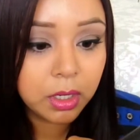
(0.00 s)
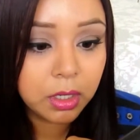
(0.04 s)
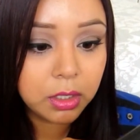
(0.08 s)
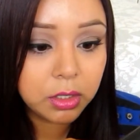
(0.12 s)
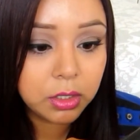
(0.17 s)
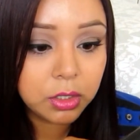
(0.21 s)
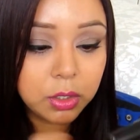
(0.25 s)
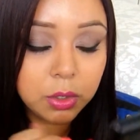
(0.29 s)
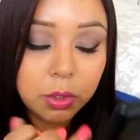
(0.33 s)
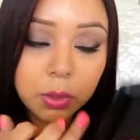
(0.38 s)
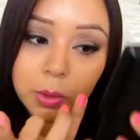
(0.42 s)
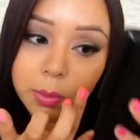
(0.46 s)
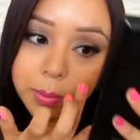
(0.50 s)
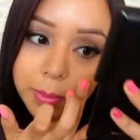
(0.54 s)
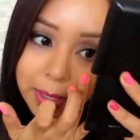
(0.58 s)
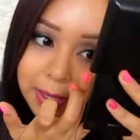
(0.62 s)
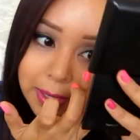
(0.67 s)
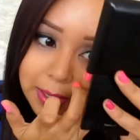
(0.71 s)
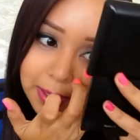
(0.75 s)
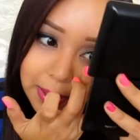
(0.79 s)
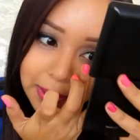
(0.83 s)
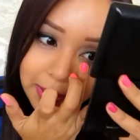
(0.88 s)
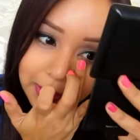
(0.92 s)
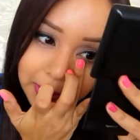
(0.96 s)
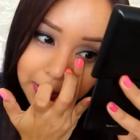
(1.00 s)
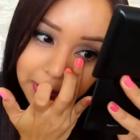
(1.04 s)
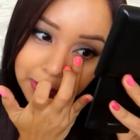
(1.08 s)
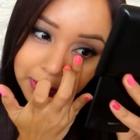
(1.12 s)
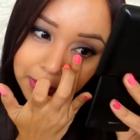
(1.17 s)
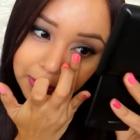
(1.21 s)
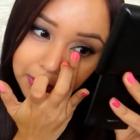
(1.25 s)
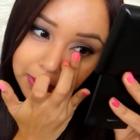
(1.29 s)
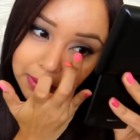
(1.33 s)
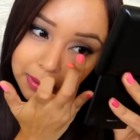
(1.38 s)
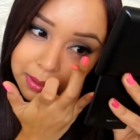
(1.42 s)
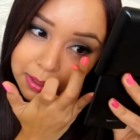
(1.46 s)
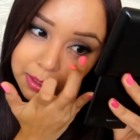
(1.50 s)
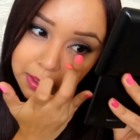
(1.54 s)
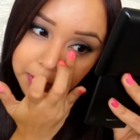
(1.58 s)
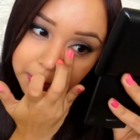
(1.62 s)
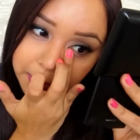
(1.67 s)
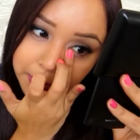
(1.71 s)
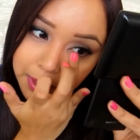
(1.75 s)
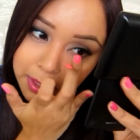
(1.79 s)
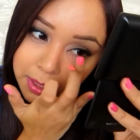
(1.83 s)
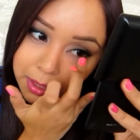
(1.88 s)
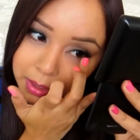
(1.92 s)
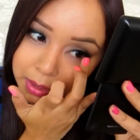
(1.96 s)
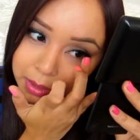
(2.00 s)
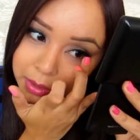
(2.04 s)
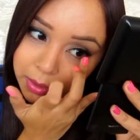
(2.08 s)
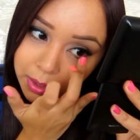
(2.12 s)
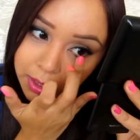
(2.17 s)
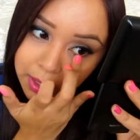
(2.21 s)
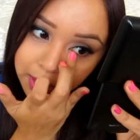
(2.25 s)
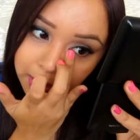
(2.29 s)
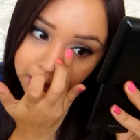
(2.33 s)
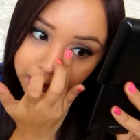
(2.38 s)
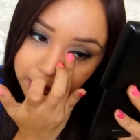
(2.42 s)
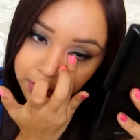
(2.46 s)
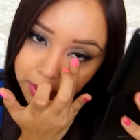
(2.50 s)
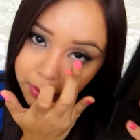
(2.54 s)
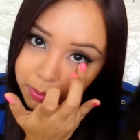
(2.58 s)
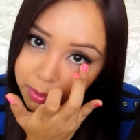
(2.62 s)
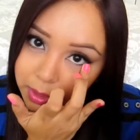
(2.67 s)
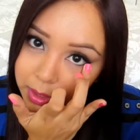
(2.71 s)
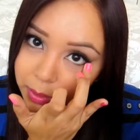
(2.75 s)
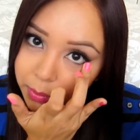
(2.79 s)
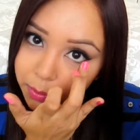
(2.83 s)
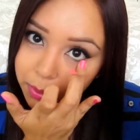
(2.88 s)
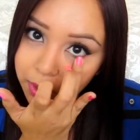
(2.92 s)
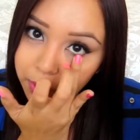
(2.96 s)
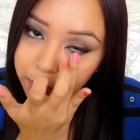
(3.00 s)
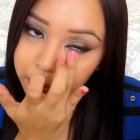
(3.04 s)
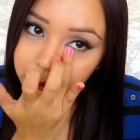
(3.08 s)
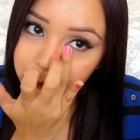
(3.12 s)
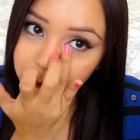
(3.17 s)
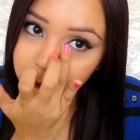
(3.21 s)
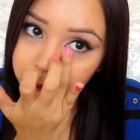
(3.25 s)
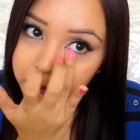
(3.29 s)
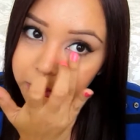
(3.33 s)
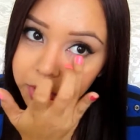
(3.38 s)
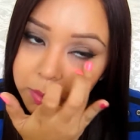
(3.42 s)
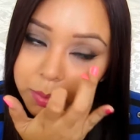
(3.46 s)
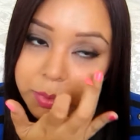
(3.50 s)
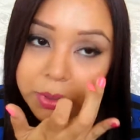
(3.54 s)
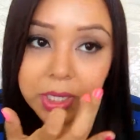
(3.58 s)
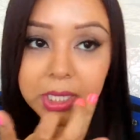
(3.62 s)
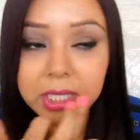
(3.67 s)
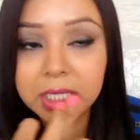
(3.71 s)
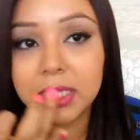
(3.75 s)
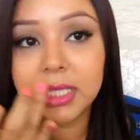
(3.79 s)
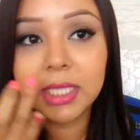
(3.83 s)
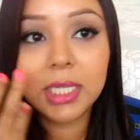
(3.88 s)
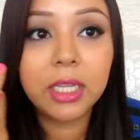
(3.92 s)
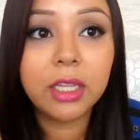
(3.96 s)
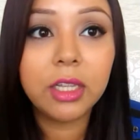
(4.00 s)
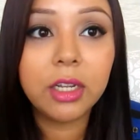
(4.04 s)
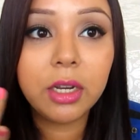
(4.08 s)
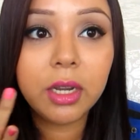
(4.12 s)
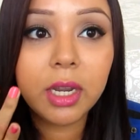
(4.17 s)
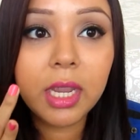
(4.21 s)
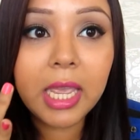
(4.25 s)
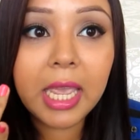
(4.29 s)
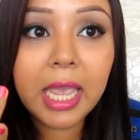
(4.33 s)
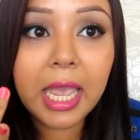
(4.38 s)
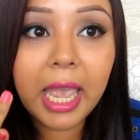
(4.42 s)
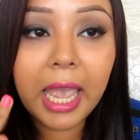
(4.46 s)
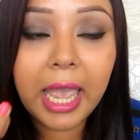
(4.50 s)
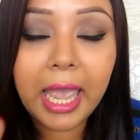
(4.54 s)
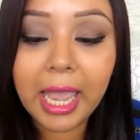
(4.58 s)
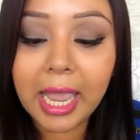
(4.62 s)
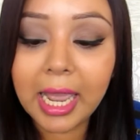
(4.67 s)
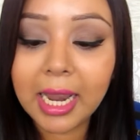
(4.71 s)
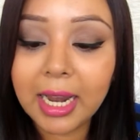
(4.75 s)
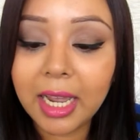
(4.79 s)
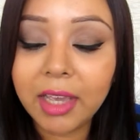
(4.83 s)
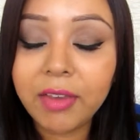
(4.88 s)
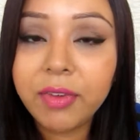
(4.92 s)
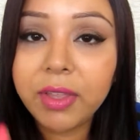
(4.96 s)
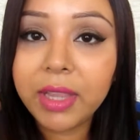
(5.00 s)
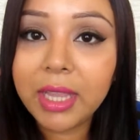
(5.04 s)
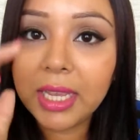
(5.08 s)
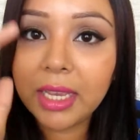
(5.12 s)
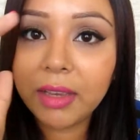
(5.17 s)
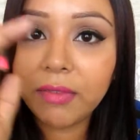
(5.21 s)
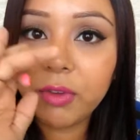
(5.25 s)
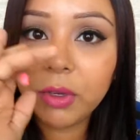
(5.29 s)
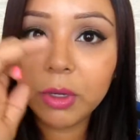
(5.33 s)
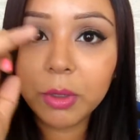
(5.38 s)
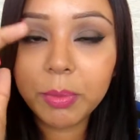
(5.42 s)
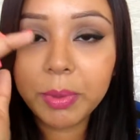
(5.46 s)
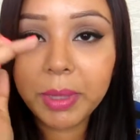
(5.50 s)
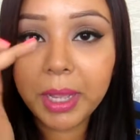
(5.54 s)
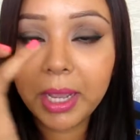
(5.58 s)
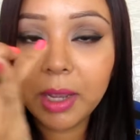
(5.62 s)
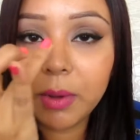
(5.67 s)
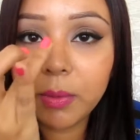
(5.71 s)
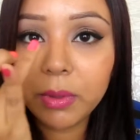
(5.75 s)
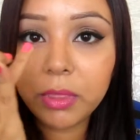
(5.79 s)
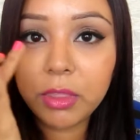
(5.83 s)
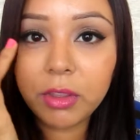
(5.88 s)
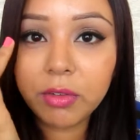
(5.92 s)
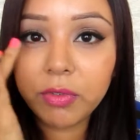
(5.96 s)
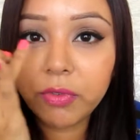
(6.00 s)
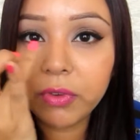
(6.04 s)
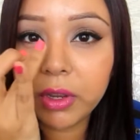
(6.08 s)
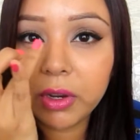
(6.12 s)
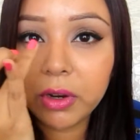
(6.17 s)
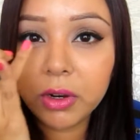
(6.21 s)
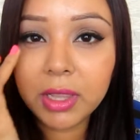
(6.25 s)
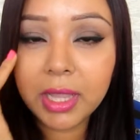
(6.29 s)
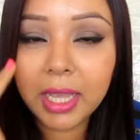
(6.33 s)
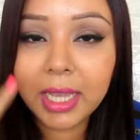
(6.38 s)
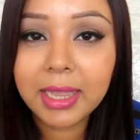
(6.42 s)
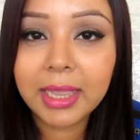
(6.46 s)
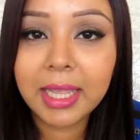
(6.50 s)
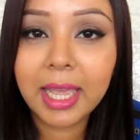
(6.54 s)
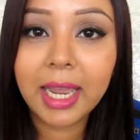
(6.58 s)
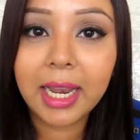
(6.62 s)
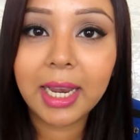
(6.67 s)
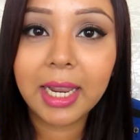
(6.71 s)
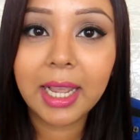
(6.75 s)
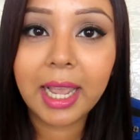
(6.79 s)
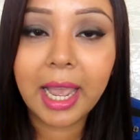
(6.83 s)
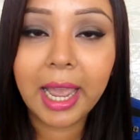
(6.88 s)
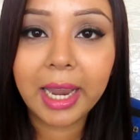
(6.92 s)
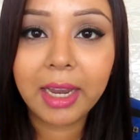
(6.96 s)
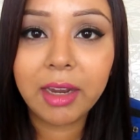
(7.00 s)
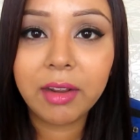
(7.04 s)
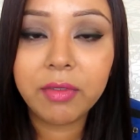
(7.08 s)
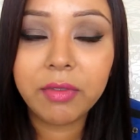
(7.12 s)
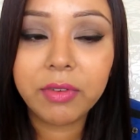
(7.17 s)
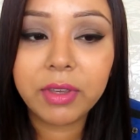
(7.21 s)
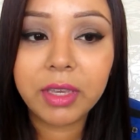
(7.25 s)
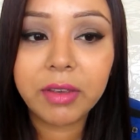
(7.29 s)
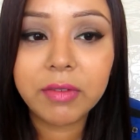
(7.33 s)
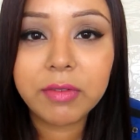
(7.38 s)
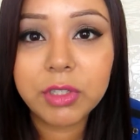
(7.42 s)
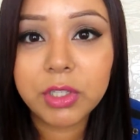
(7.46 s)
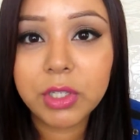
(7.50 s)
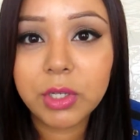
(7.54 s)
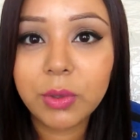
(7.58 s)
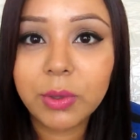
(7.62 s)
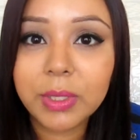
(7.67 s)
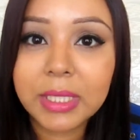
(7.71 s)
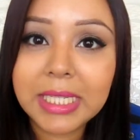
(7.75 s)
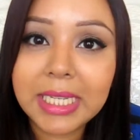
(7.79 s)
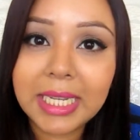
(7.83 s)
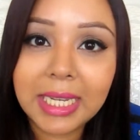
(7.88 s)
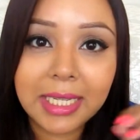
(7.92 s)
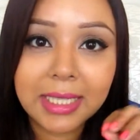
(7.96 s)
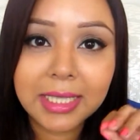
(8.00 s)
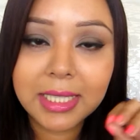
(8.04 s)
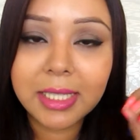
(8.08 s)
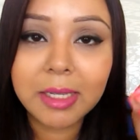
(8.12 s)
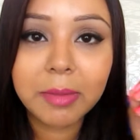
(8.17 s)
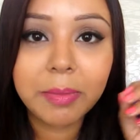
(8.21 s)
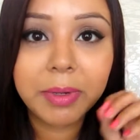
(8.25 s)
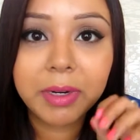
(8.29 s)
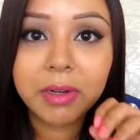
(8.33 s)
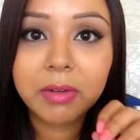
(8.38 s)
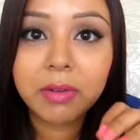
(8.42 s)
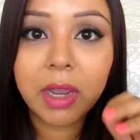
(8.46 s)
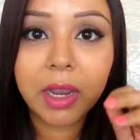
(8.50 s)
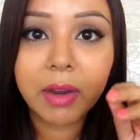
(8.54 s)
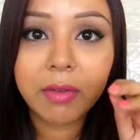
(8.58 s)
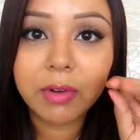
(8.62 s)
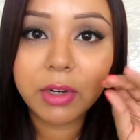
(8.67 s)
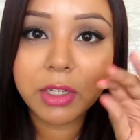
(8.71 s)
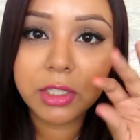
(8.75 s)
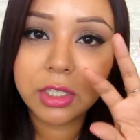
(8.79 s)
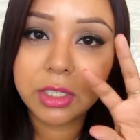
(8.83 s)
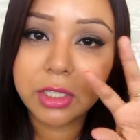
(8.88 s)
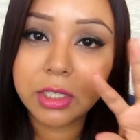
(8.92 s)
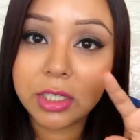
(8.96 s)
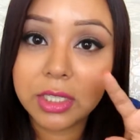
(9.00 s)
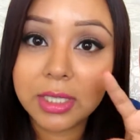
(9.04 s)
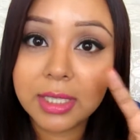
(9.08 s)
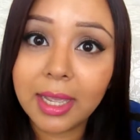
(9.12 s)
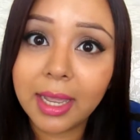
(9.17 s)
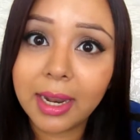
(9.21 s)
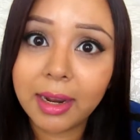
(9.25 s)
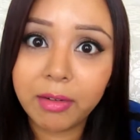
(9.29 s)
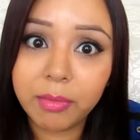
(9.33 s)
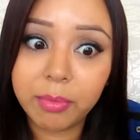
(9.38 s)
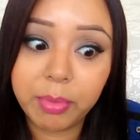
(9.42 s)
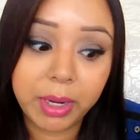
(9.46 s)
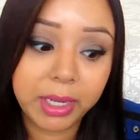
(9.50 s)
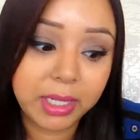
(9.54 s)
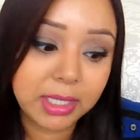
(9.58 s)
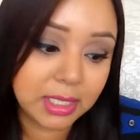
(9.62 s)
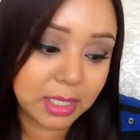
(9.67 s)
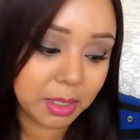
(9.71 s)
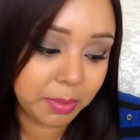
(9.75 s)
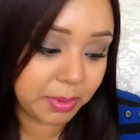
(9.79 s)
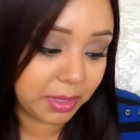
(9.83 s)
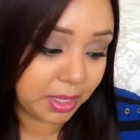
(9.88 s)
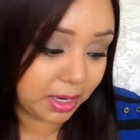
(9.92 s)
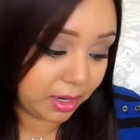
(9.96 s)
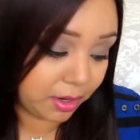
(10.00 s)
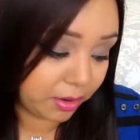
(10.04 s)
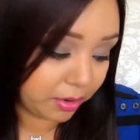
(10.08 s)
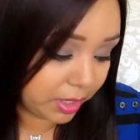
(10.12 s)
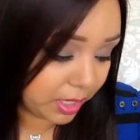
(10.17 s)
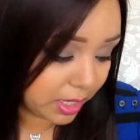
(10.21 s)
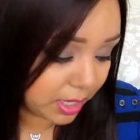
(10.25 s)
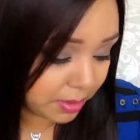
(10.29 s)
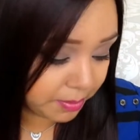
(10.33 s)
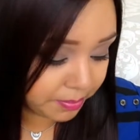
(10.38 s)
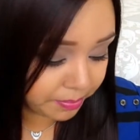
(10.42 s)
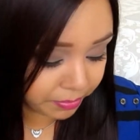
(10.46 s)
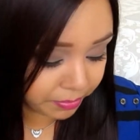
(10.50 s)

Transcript: to my like my under eye area like where I would normally put concealer and I feel like if you apply it with your finger like that it kind of gives you a teensy bit of coverage and it just kind of brightens up that area